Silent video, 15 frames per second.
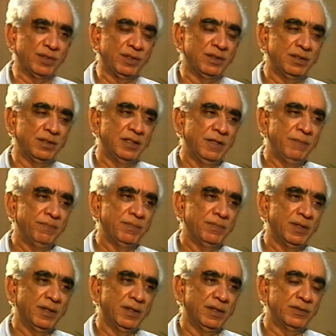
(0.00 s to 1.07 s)
of it
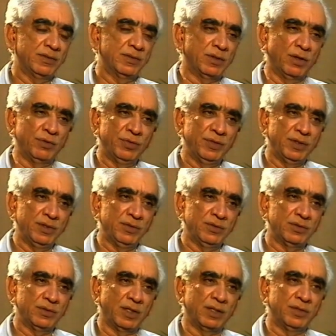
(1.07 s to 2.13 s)
is
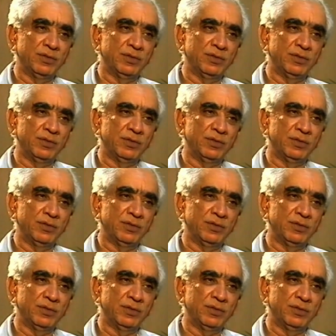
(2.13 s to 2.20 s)
confidence